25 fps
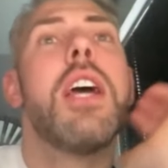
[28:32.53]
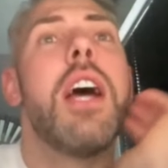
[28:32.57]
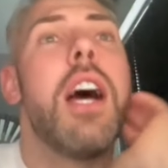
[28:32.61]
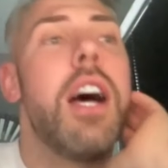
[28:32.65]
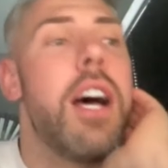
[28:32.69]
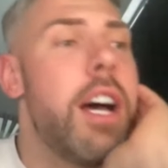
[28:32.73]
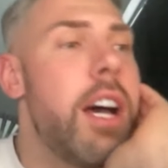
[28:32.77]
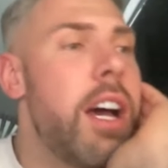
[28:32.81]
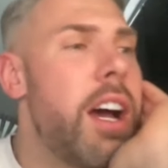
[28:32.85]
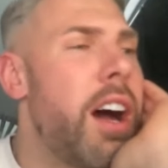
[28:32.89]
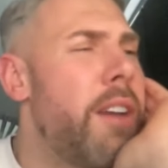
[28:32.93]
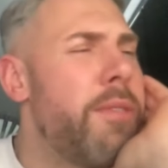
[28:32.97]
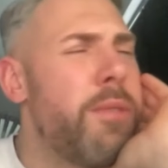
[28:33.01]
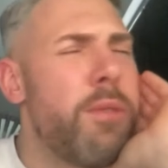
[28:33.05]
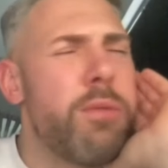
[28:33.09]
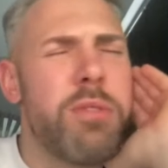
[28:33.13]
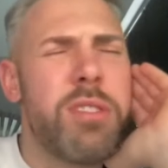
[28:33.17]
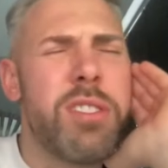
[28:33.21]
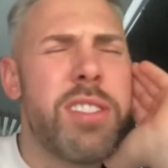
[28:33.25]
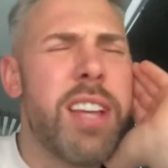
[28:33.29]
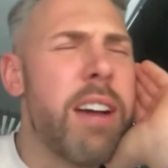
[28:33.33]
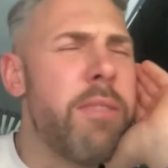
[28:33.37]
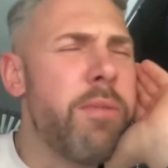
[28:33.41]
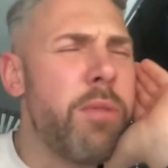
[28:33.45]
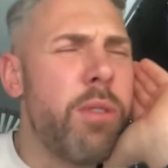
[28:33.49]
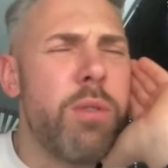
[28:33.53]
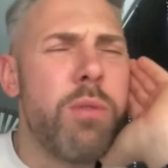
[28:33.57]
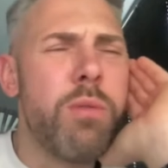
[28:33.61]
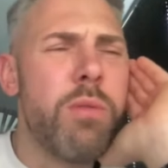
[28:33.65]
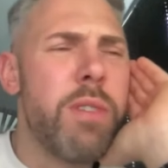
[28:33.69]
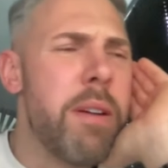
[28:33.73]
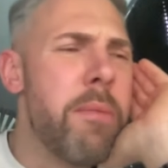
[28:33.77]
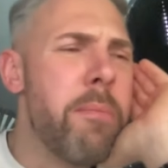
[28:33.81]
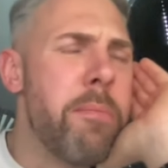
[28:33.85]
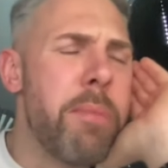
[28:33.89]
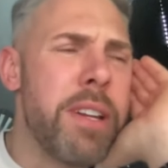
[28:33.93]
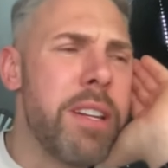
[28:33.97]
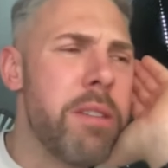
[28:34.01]
I thought Saville
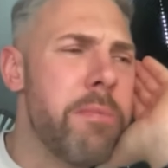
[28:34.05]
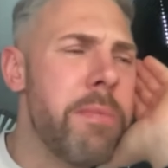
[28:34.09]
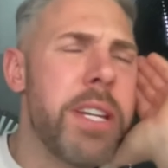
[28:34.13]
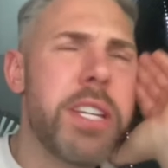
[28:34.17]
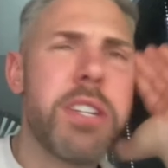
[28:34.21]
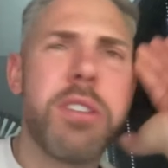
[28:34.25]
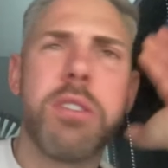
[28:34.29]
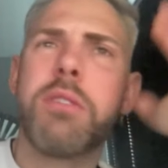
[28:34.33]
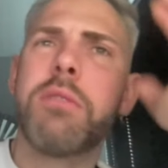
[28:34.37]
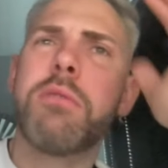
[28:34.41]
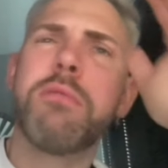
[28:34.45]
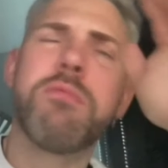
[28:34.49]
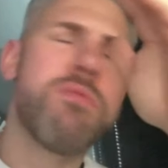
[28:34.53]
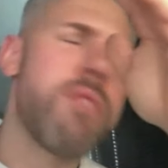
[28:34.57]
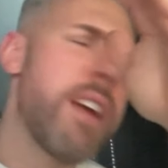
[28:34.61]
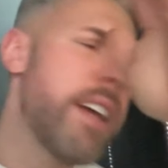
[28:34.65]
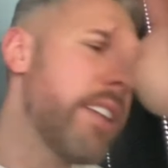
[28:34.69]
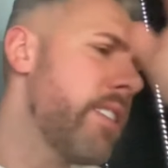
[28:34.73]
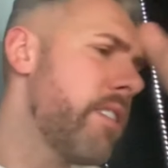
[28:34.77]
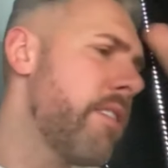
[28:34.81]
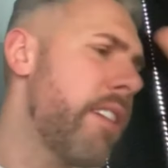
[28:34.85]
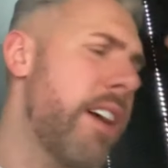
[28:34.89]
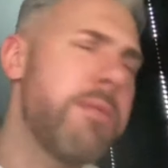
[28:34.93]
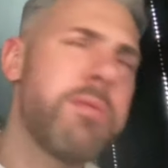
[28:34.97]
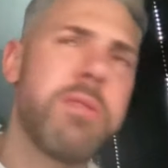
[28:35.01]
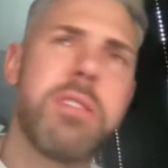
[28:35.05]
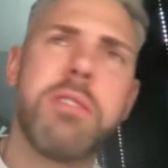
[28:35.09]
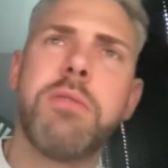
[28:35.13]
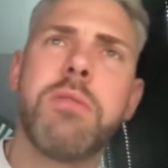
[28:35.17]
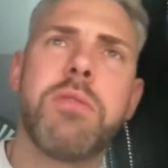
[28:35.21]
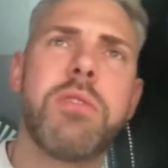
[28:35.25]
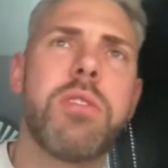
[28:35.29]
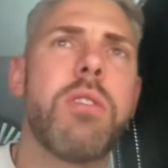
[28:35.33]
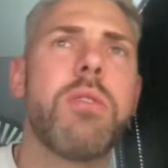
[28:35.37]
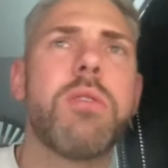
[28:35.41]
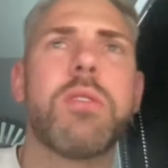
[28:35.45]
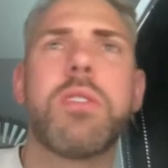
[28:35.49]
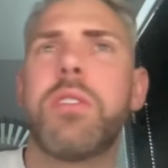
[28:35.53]
and Billy Mitchell ran their absolute
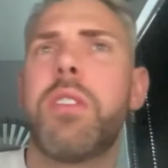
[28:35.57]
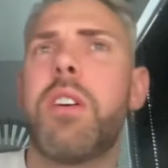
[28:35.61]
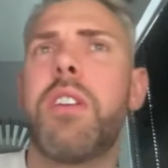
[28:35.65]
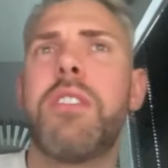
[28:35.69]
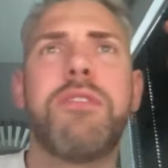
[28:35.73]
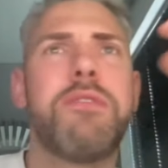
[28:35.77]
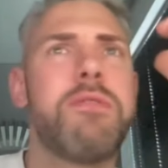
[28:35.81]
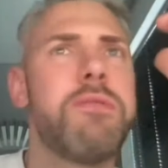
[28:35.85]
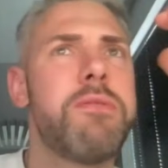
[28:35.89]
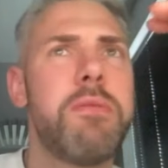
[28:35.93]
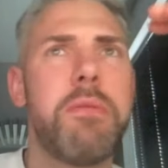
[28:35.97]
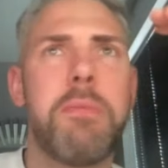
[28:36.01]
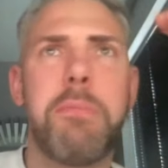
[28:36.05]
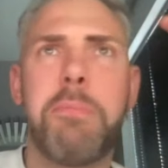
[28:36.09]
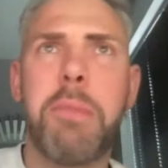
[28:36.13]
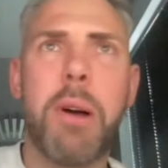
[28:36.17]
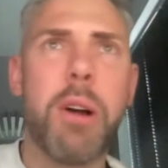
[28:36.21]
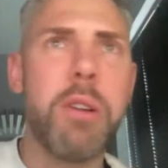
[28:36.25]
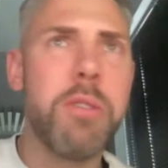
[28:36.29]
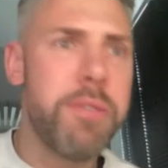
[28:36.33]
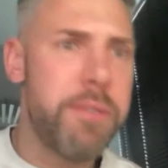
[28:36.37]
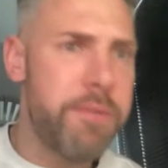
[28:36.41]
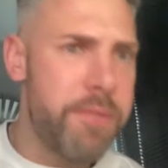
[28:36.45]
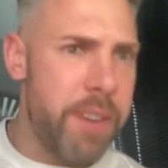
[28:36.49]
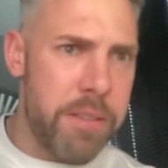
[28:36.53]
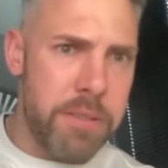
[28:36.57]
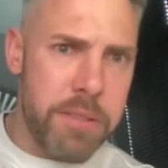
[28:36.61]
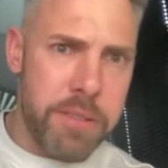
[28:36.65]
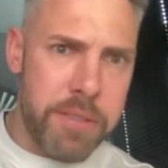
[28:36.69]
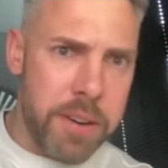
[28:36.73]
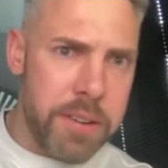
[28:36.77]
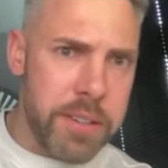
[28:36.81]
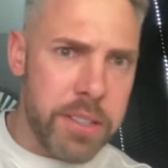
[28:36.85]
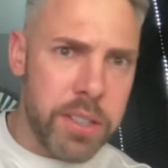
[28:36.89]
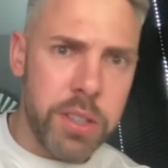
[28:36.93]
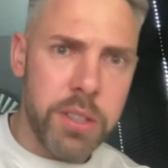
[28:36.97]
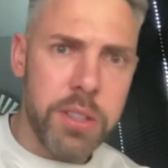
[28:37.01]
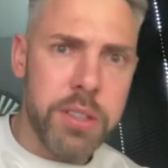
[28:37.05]
socks off. Both very,
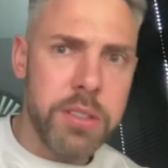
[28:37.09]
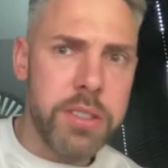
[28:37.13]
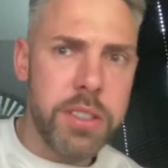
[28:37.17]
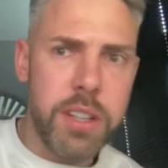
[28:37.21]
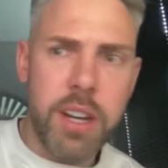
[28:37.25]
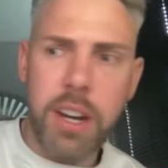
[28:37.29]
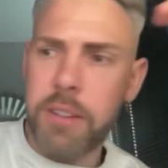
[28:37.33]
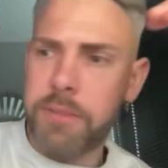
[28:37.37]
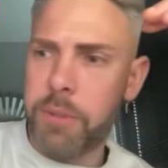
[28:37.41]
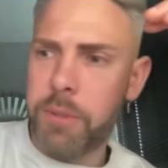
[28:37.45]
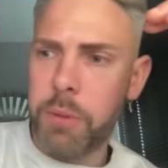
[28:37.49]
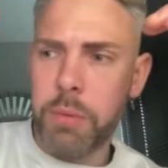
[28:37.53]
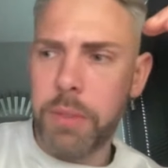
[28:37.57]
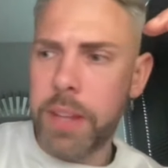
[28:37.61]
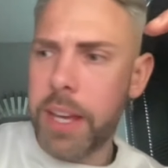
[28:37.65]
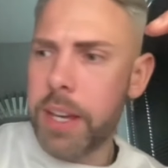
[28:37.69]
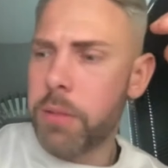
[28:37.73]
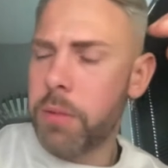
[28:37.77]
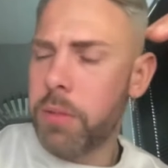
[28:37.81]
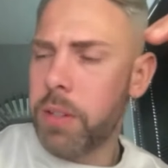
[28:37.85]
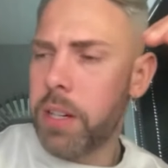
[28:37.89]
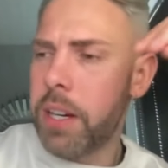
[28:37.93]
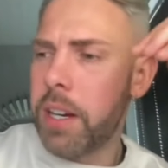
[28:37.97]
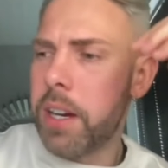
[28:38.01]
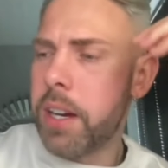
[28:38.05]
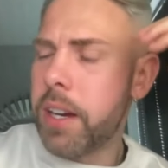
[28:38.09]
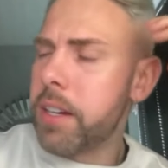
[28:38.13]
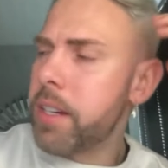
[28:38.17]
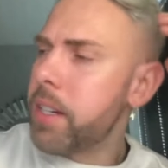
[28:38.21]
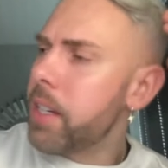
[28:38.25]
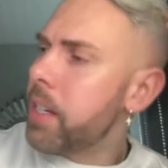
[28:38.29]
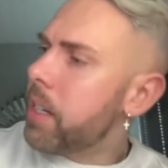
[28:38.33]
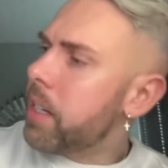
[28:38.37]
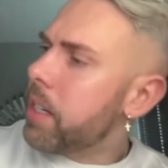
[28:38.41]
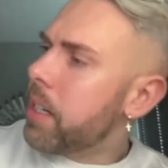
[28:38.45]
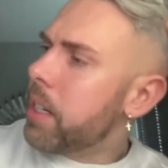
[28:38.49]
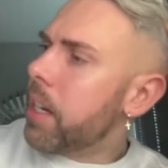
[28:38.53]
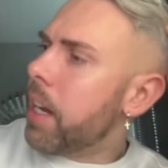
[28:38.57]
very good. I thought they were,
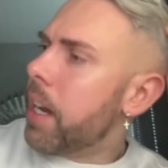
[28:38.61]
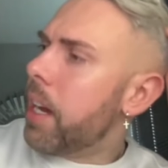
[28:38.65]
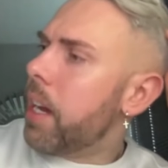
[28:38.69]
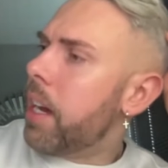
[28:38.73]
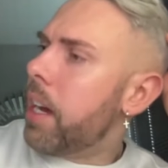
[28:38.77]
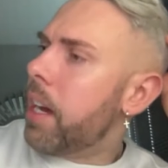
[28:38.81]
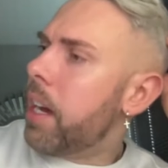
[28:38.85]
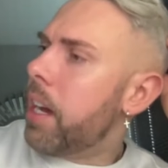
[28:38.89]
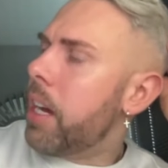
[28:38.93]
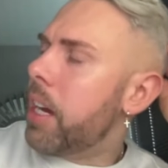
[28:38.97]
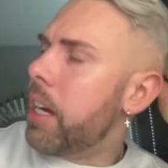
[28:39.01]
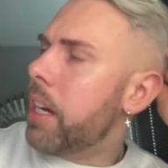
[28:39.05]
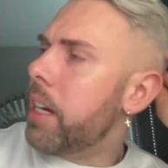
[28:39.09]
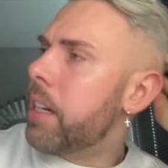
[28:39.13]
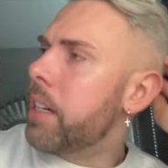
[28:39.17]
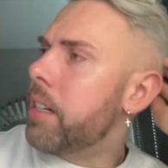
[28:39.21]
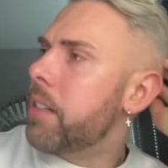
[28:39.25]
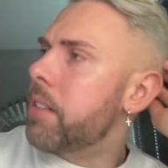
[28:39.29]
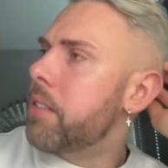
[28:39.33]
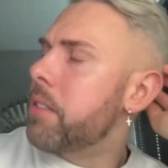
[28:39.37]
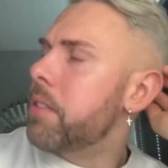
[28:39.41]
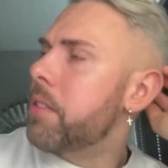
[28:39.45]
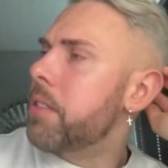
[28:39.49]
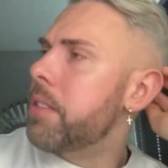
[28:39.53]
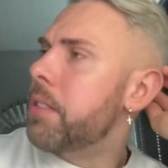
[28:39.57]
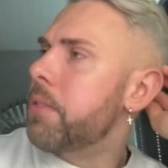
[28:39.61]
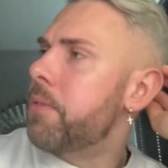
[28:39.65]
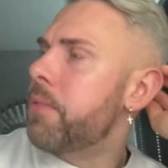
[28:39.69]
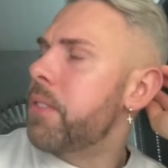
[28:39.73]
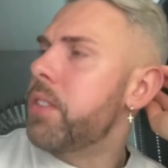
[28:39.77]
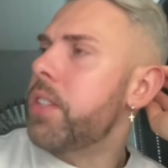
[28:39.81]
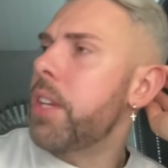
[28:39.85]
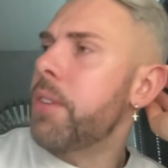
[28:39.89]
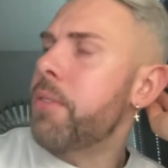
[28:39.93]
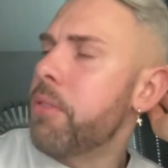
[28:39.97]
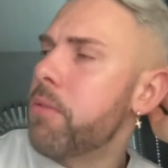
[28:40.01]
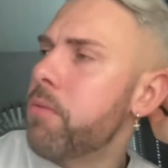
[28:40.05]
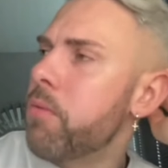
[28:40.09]
for
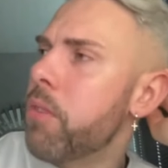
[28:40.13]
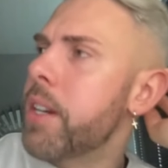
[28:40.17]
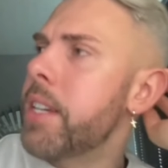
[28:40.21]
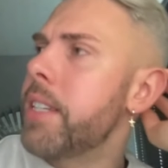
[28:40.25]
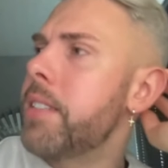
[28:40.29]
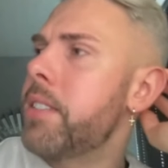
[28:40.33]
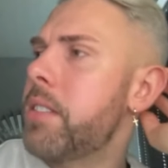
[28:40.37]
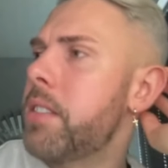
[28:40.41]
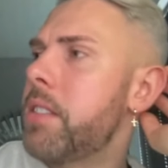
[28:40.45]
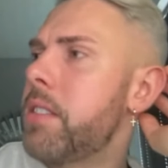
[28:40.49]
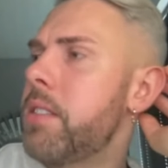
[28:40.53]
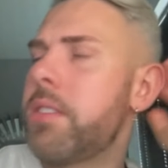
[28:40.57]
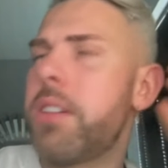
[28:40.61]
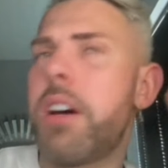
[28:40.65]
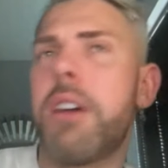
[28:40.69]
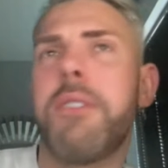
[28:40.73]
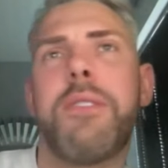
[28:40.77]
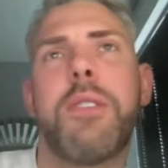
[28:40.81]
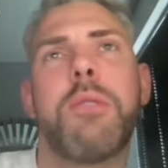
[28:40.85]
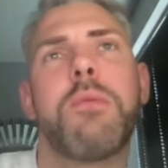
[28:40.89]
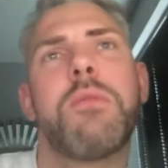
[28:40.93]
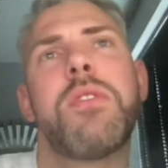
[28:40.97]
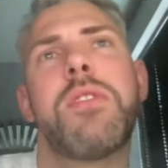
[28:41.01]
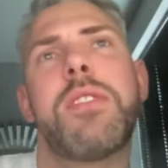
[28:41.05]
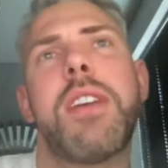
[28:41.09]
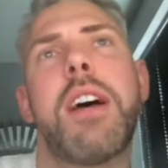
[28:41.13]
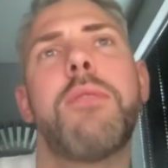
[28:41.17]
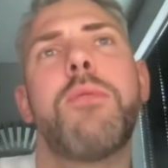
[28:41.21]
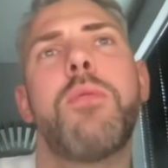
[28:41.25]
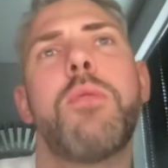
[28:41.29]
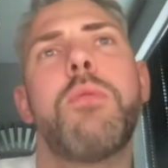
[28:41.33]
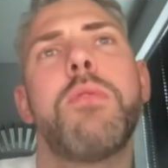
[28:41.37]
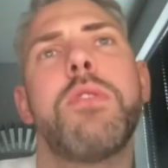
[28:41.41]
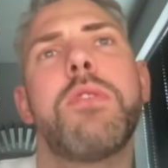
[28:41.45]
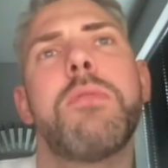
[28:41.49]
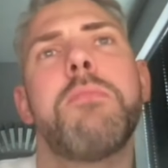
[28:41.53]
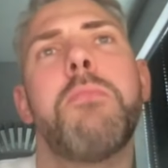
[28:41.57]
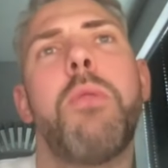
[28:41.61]
different reasons, I felt Saville
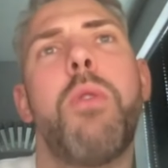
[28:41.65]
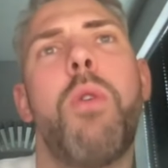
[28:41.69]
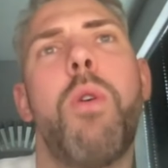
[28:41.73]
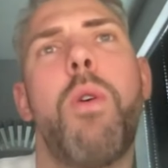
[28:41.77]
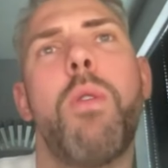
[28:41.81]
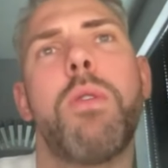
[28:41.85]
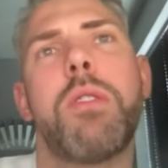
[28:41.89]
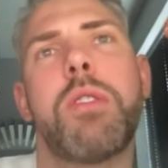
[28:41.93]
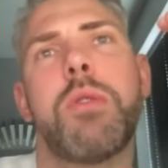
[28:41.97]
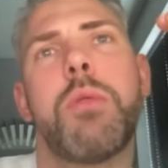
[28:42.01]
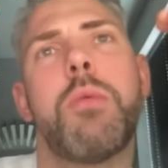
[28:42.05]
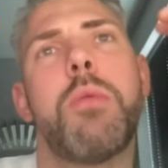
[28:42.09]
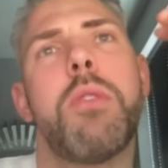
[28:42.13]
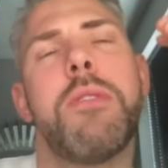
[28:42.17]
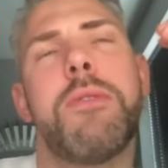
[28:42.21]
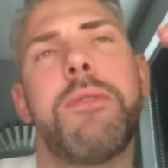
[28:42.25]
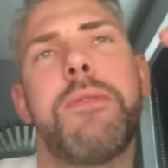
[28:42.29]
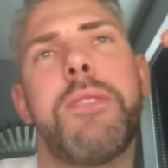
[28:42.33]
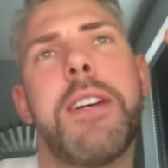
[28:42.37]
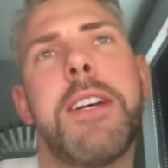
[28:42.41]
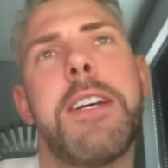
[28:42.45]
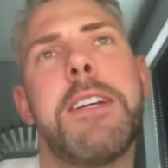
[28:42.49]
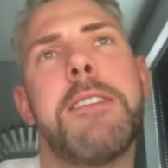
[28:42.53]
was more sort of